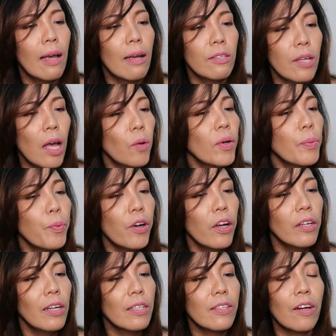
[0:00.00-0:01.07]
As our
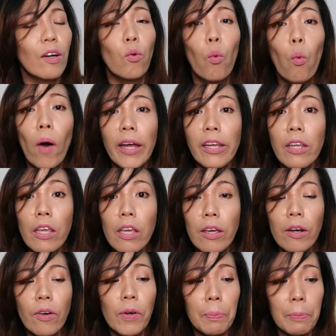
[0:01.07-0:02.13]
products are
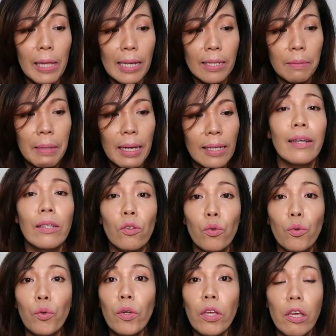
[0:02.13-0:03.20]
1-year replacement and
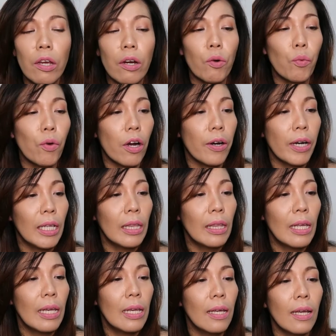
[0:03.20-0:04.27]
2-year
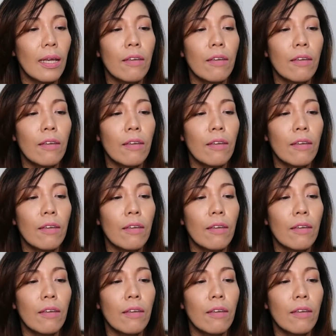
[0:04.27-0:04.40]
warranty,